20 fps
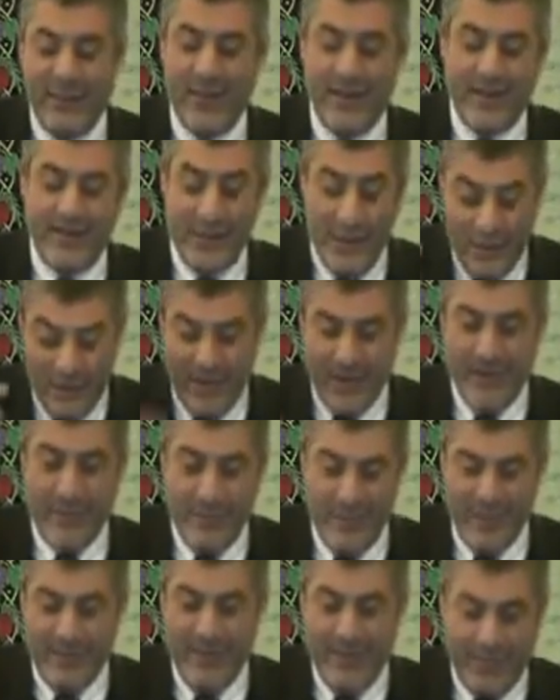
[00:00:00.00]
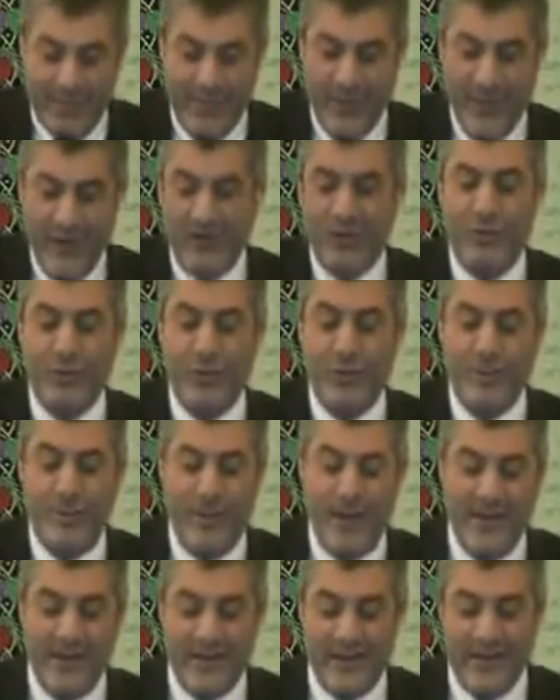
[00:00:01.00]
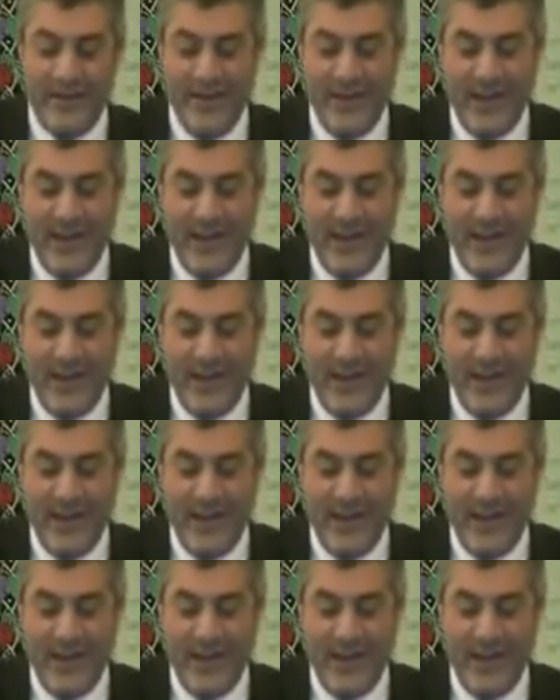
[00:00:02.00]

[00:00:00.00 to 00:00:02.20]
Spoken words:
we are talking about the spiritual pain that